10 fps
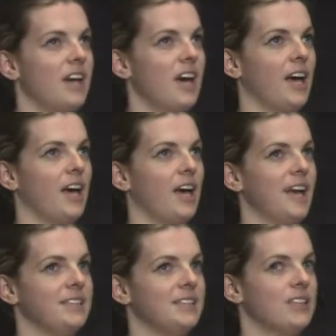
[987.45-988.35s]
uh,
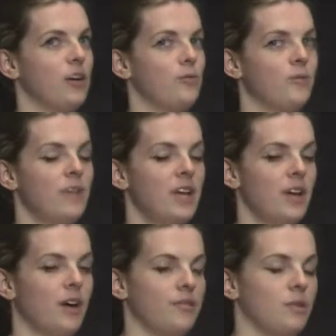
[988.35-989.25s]
and some
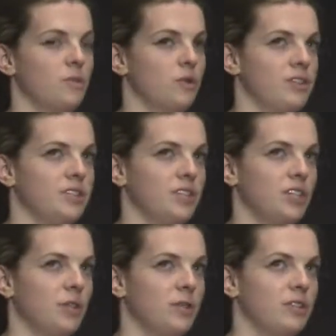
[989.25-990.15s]
of the more
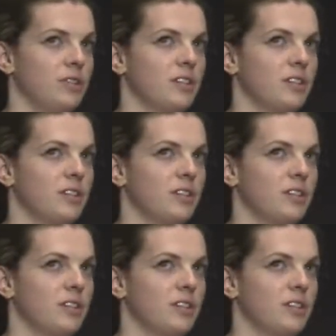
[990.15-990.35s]
secure